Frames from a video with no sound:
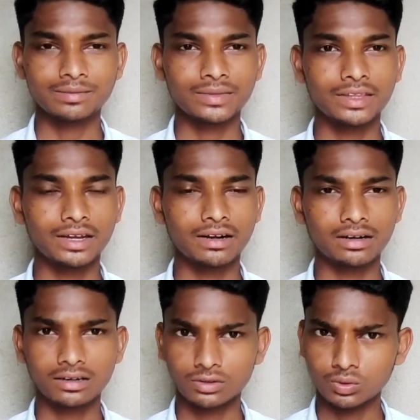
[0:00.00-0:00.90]
there
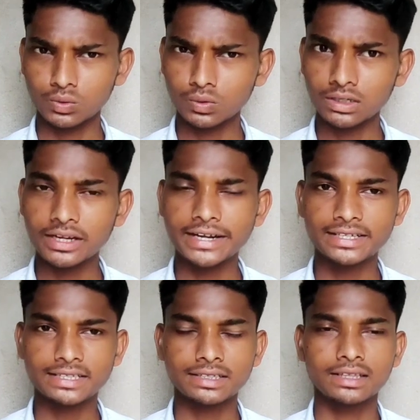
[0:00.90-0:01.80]
are 2
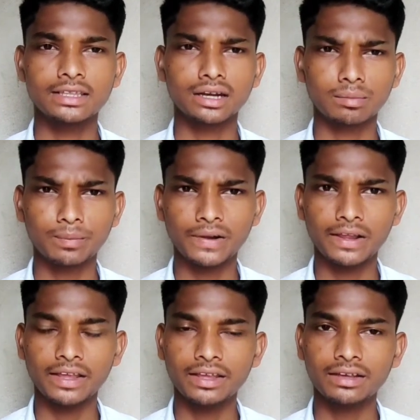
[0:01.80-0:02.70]
kids, they are
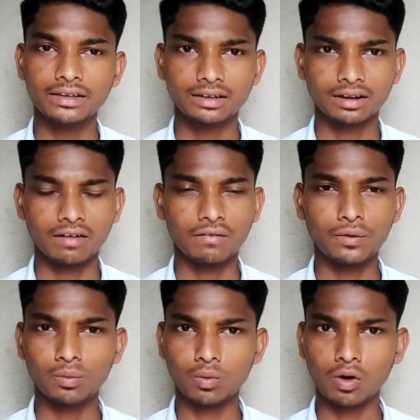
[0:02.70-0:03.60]
playing
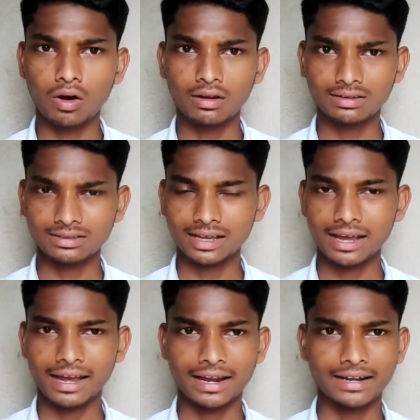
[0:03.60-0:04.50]
football,
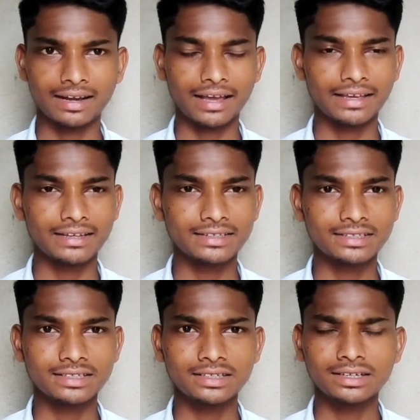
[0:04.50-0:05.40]
and I can
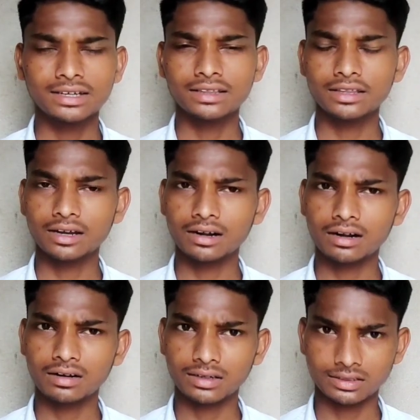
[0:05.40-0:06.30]
see
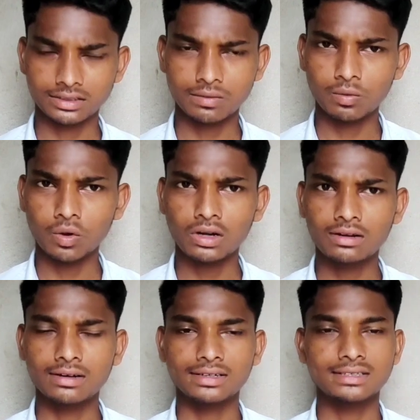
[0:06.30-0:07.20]
there are some
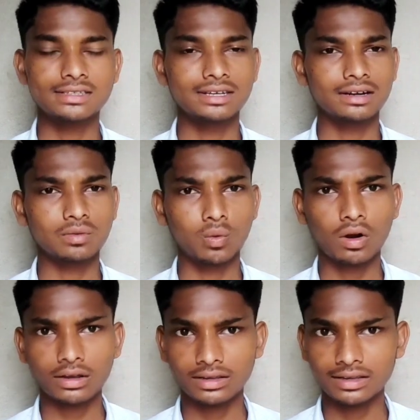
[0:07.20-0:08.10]
workers, they are
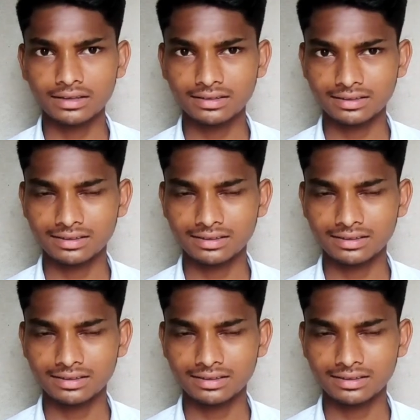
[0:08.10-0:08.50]
working,